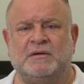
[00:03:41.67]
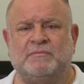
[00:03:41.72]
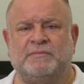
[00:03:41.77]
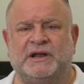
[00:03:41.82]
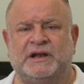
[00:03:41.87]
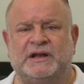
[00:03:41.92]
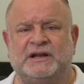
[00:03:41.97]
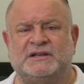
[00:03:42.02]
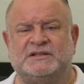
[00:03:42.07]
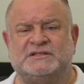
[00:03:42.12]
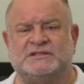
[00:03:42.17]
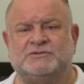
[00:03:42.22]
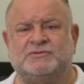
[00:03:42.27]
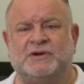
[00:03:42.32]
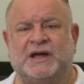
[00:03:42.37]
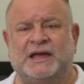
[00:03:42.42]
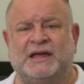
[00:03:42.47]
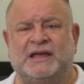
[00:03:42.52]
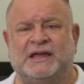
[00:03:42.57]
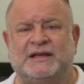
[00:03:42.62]
But in a
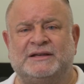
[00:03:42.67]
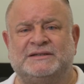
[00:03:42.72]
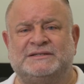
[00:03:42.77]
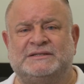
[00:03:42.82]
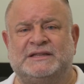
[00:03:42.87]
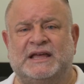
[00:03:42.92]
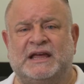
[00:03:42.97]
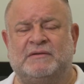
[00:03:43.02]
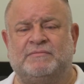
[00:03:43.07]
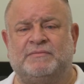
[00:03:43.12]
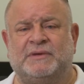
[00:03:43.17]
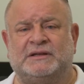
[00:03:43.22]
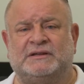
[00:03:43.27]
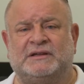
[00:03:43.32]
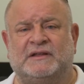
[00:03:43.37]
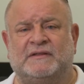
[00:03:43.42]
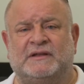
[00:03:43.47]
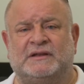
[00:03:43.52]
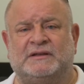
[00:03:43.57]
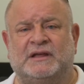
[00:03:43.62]
striking statement in the